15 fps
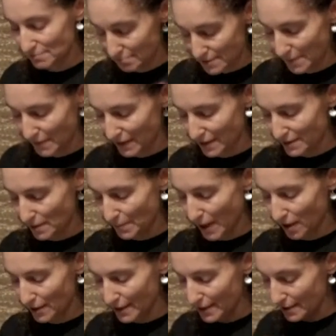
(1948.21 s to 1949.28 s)
something like the
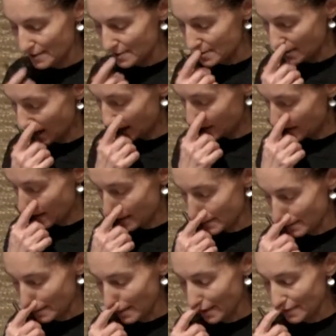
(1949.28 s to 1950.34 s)
Parakeet and,
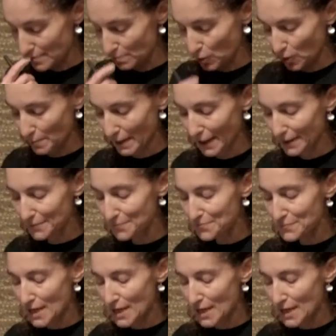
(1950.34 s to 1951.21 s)
and, and Mermaid,